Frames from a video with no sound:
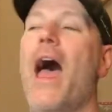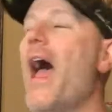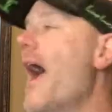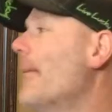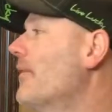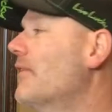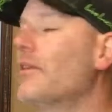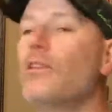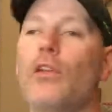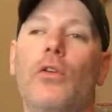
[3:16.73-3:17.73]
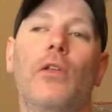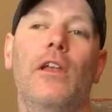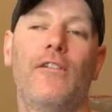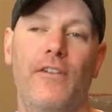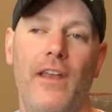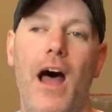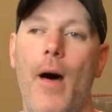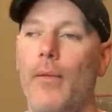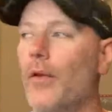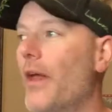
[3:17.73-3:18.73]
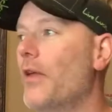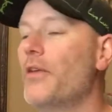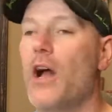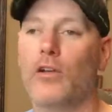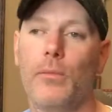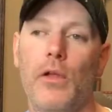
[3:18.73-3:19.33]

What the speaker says: Absolutely phenomenal. I know Dr.